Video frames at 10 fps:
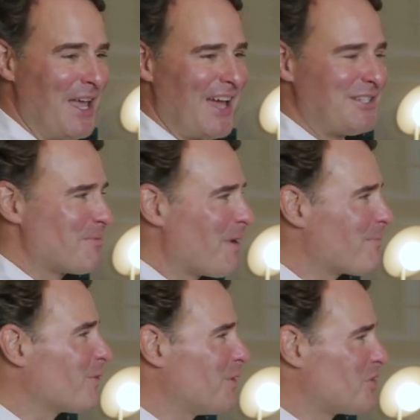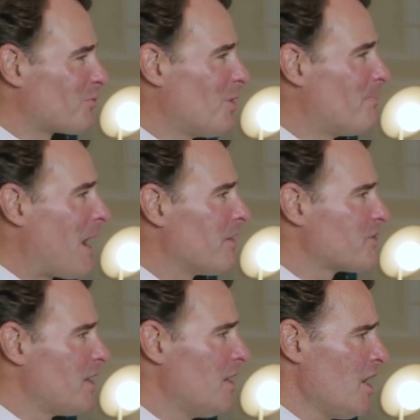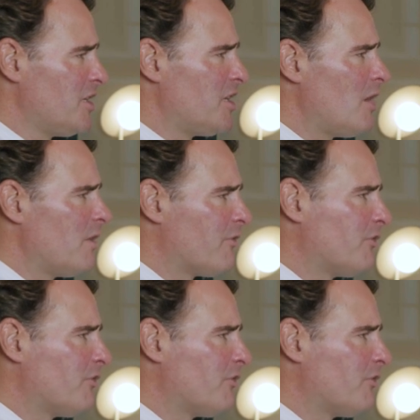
And do you remember when Jerome Powell said, if